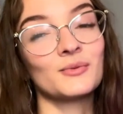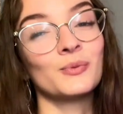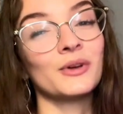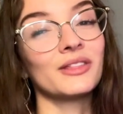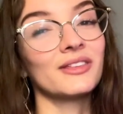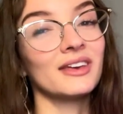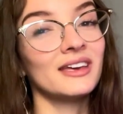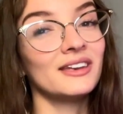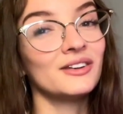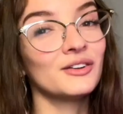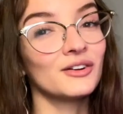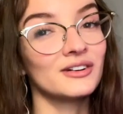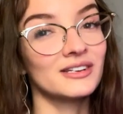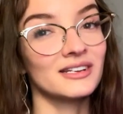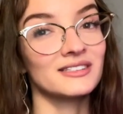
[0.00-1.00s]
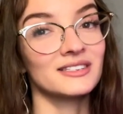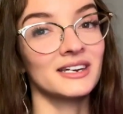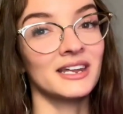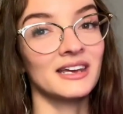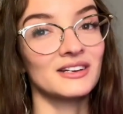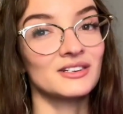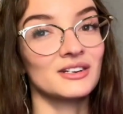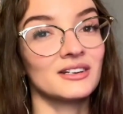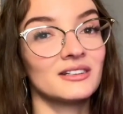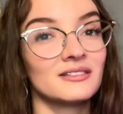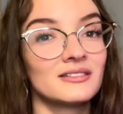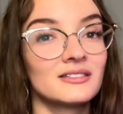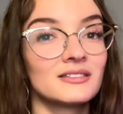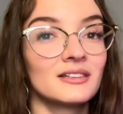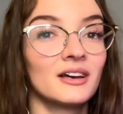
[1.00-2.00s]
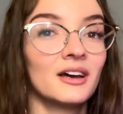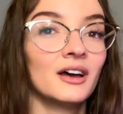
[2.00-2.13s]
within your destinations.